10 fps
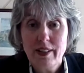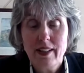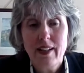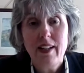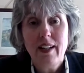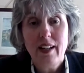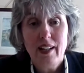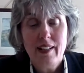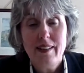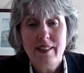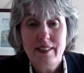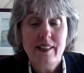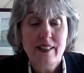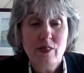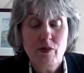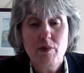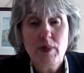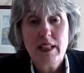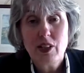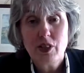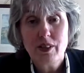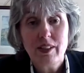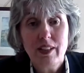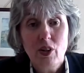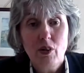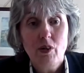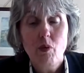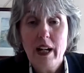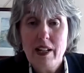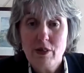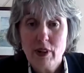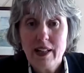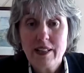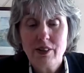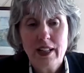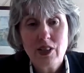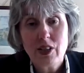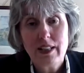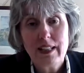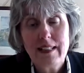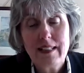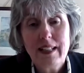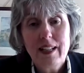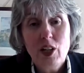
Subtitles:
there and the information of where the rider actually is.